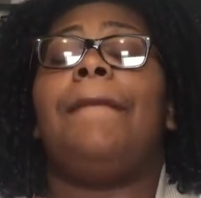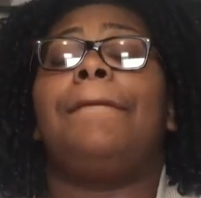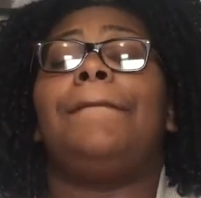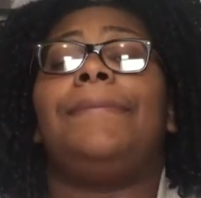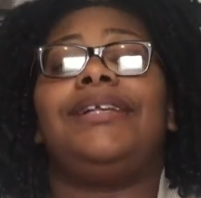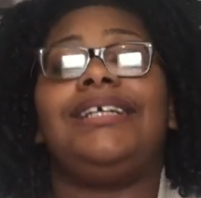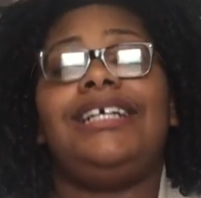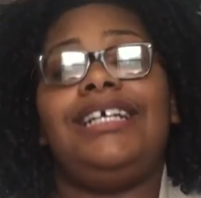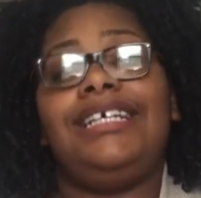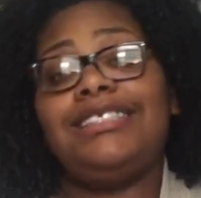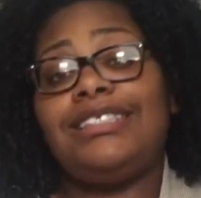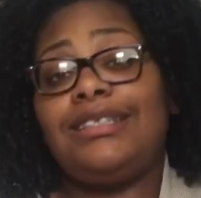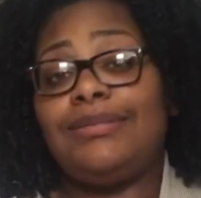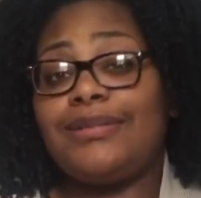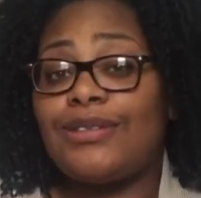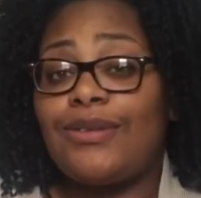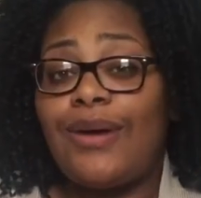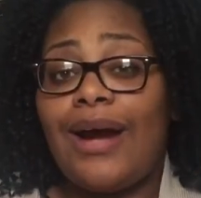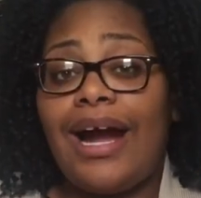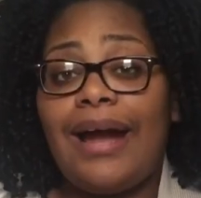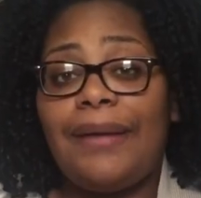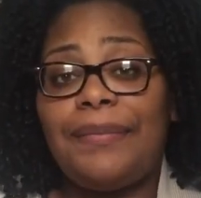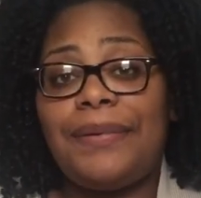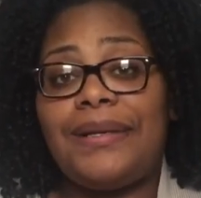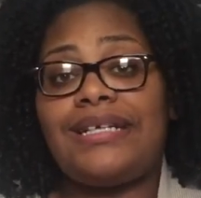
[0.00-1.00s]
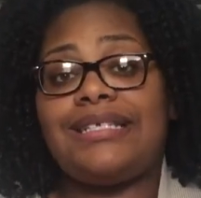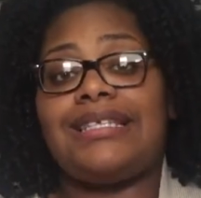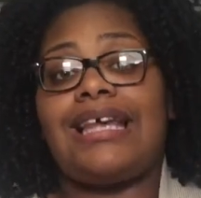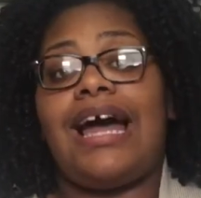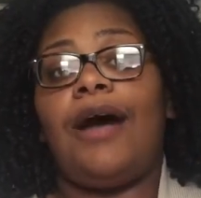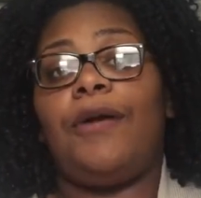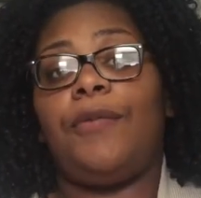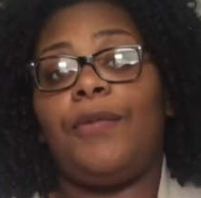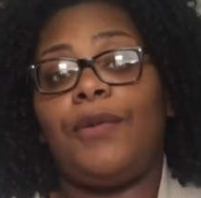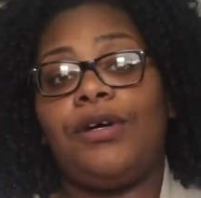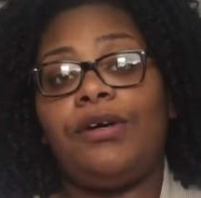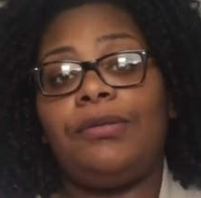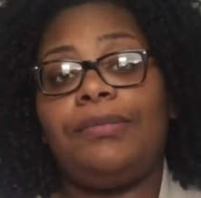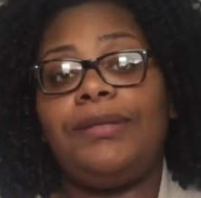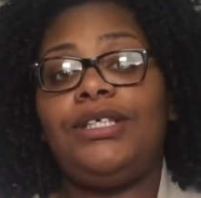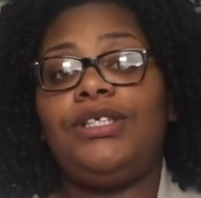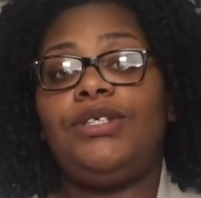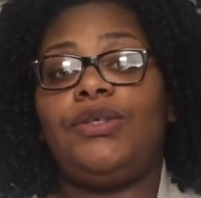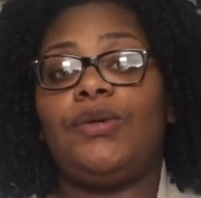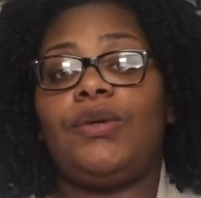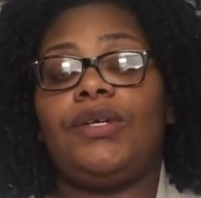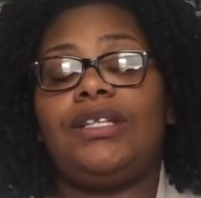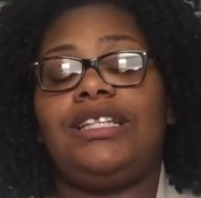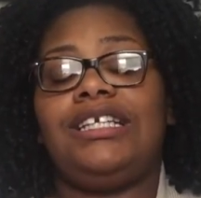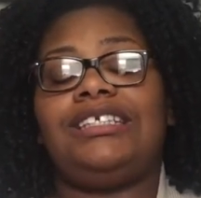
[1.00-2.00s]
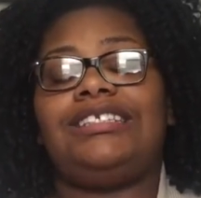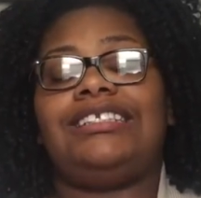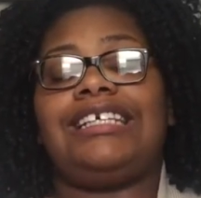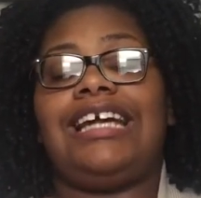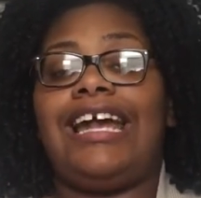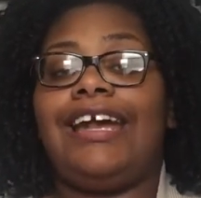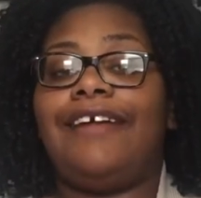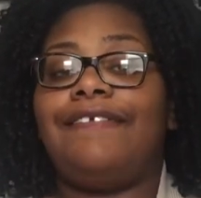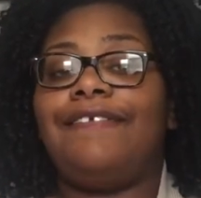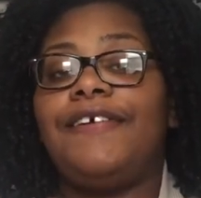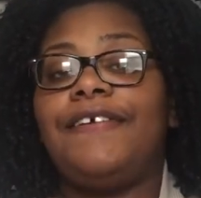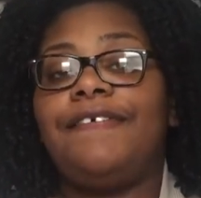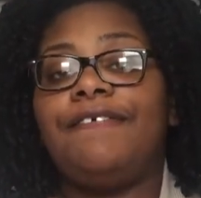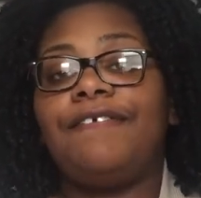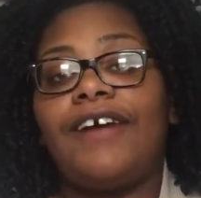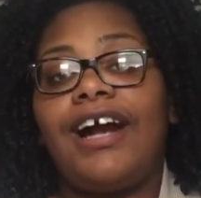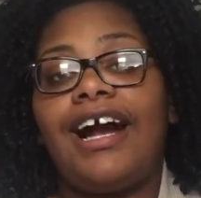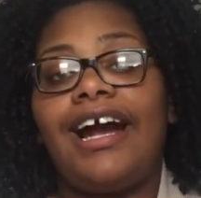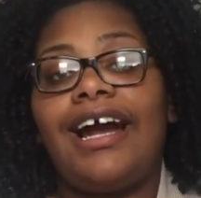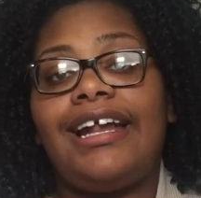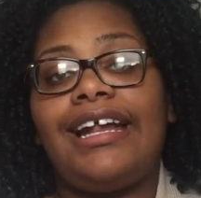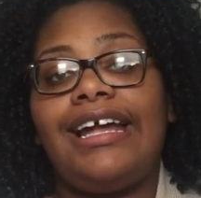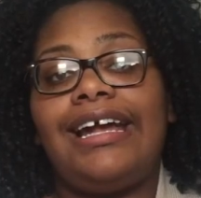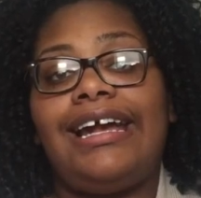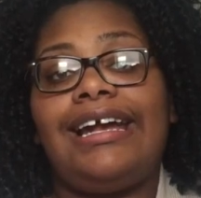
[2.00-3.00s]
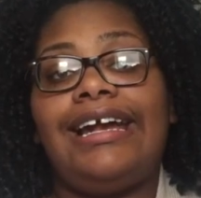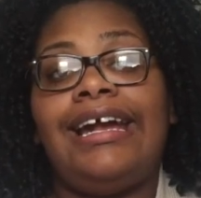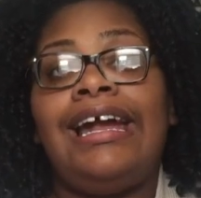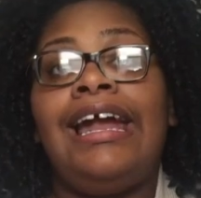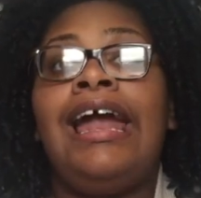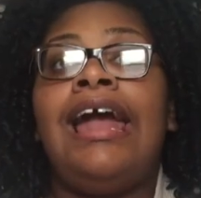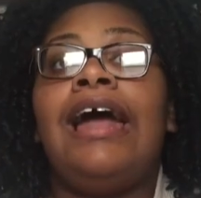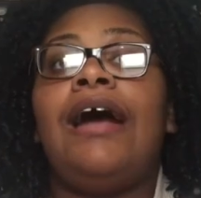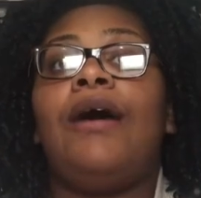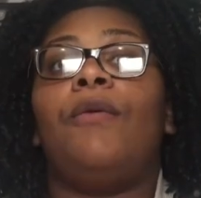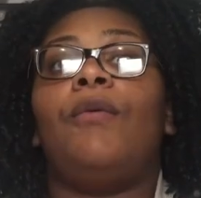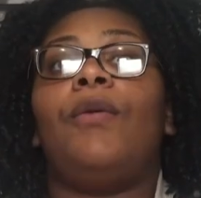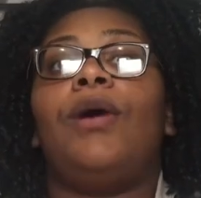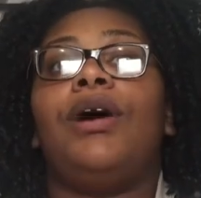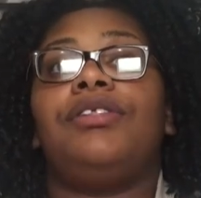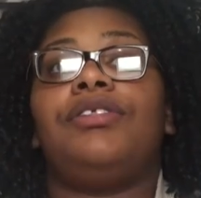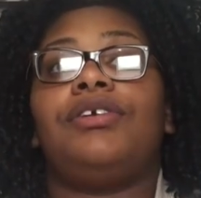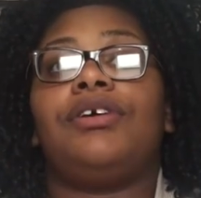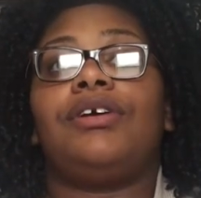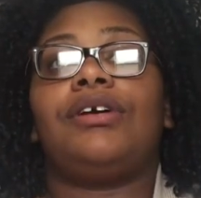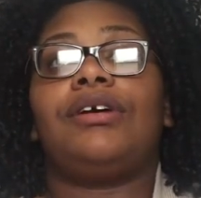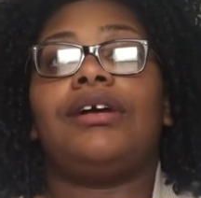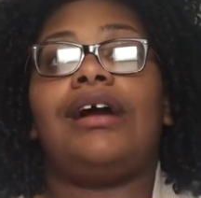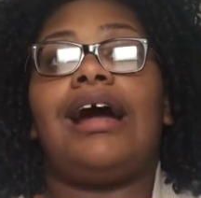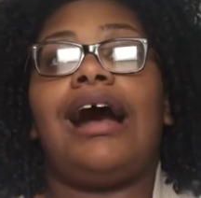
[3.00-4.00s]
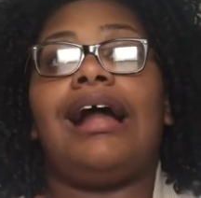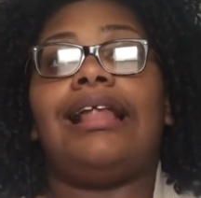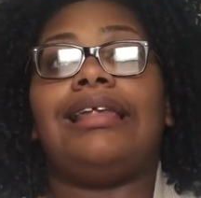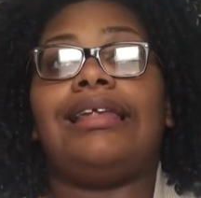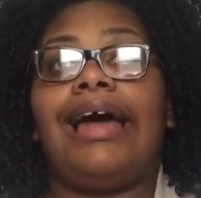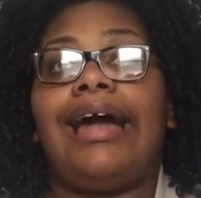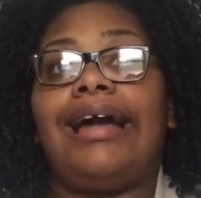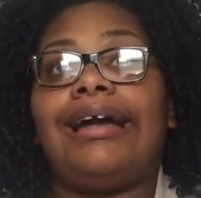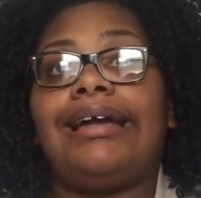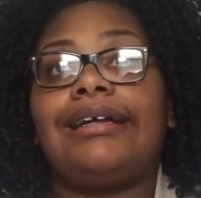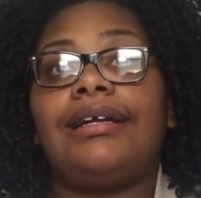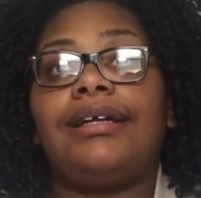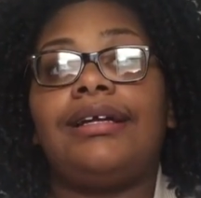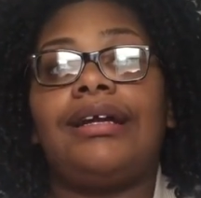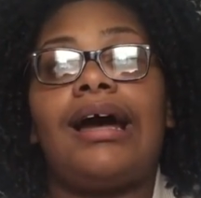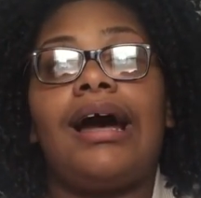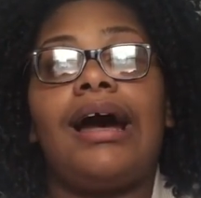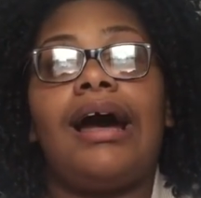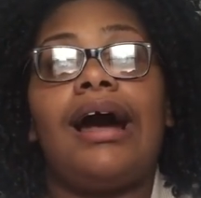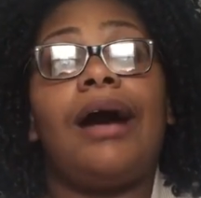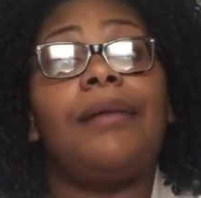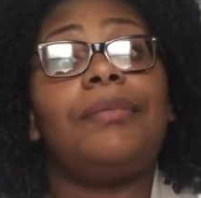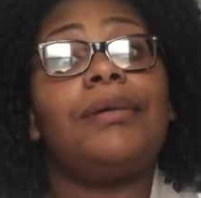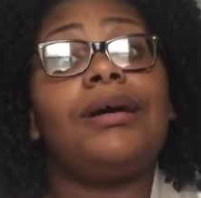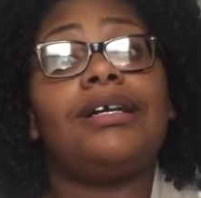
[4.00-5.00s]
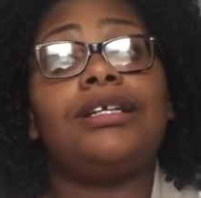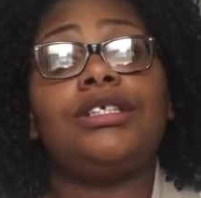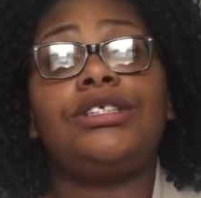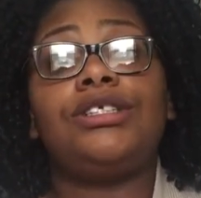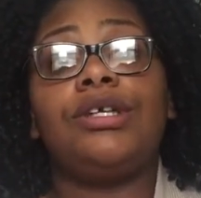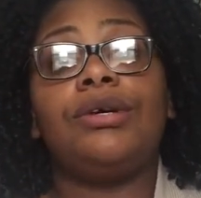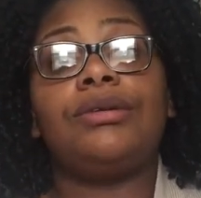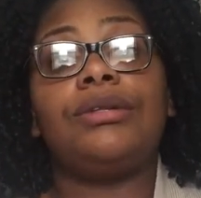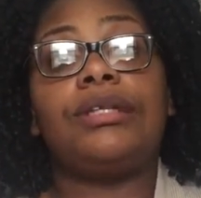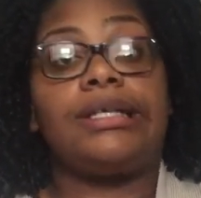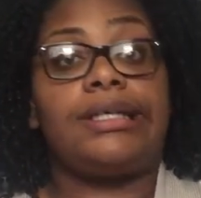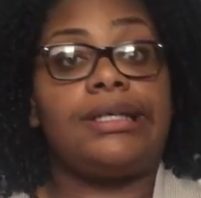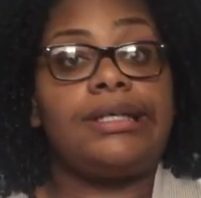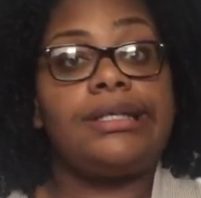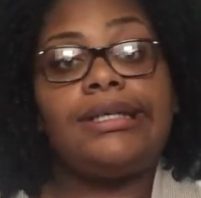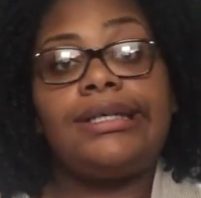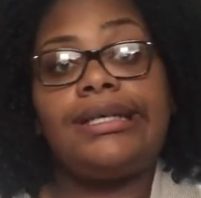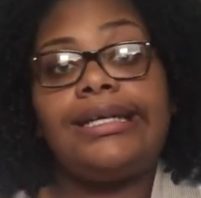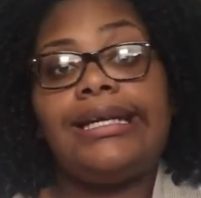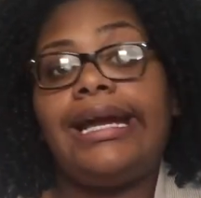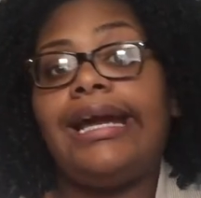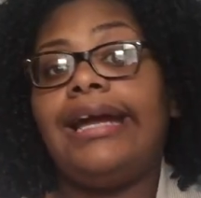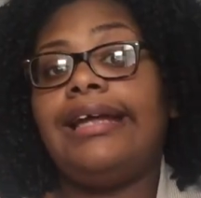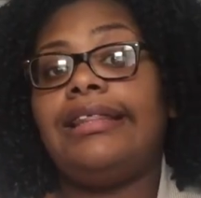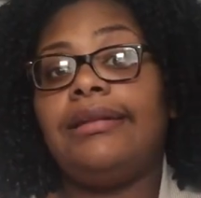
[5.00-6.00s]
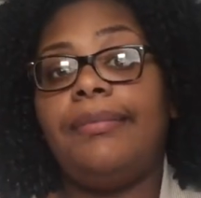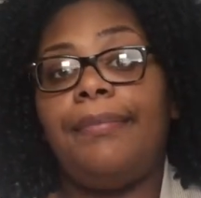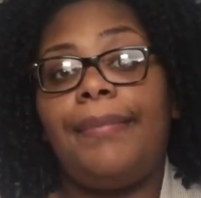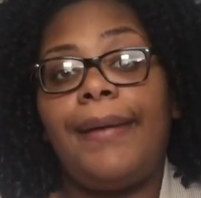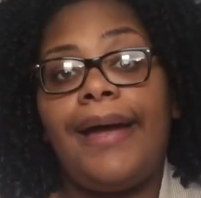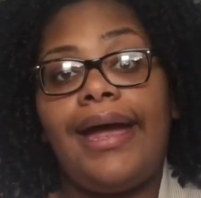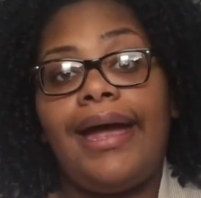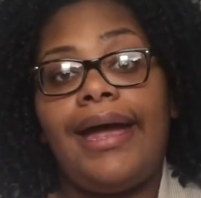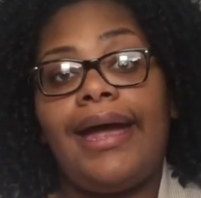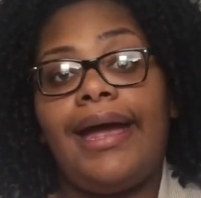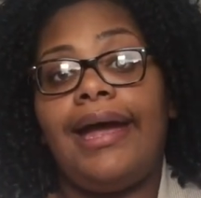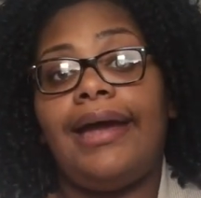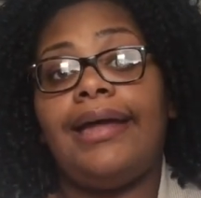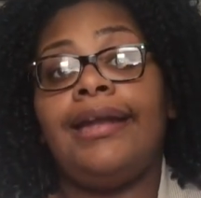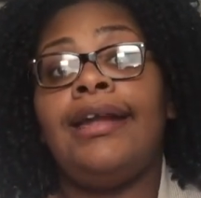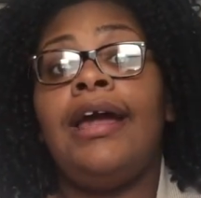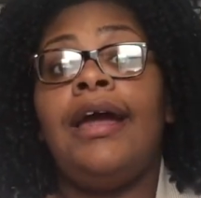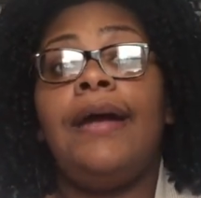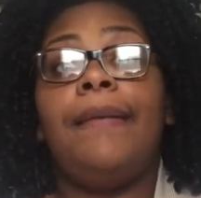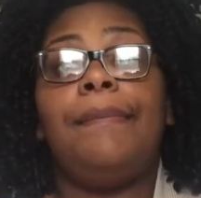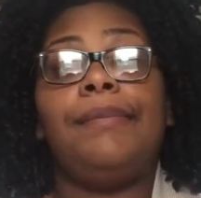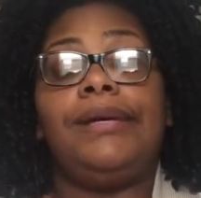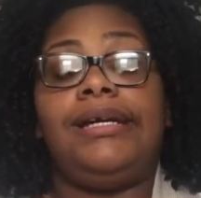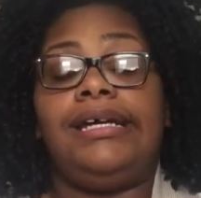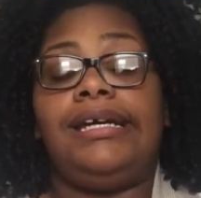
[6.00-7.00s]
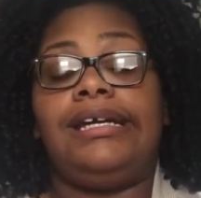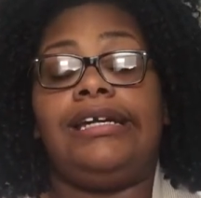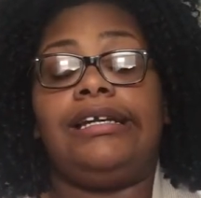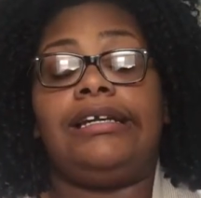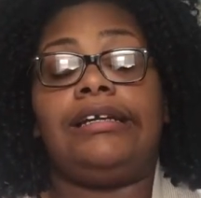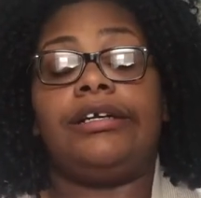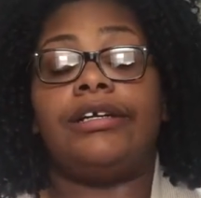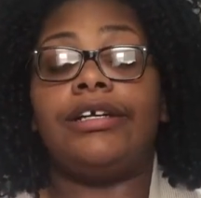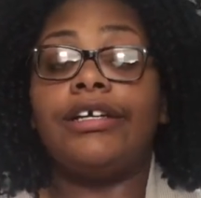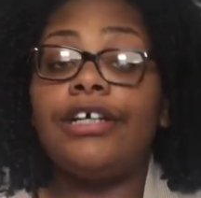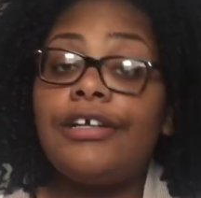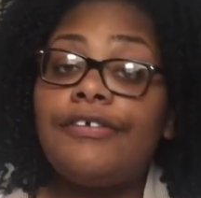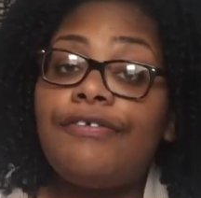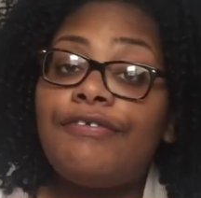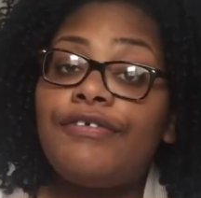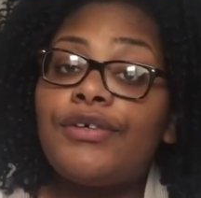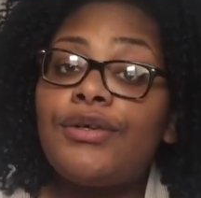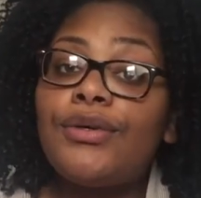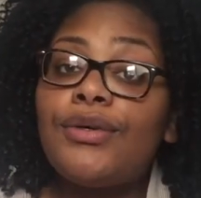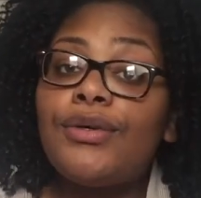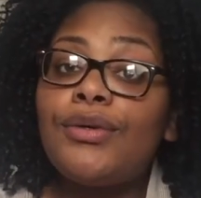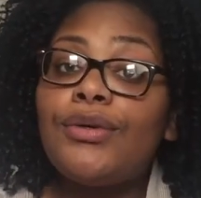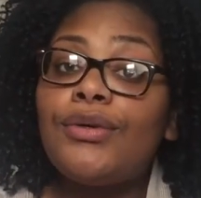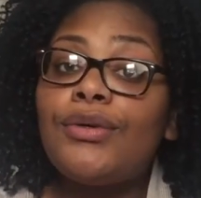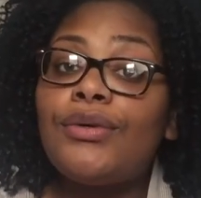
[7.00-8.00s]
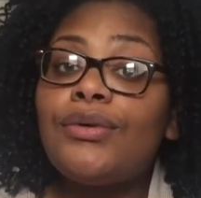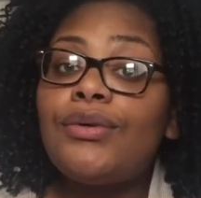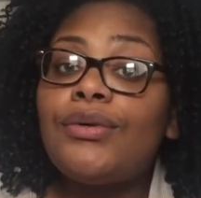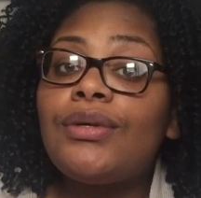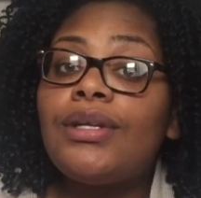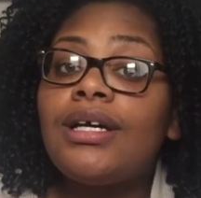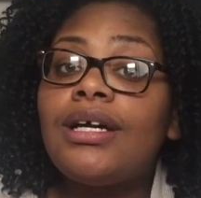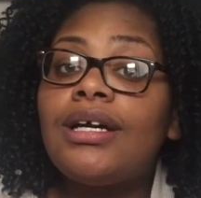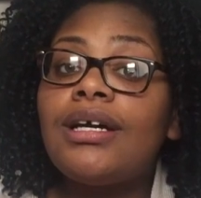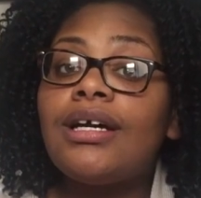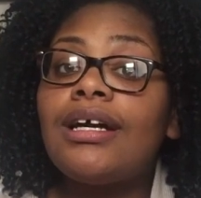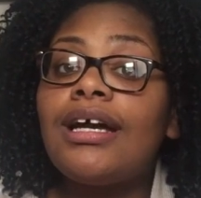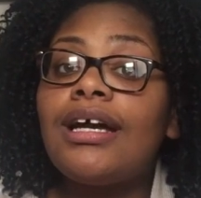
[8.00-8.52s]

please subscribe because i will be doing this every friday whether i like it or not i'm gonna show the good and the bad me eating good food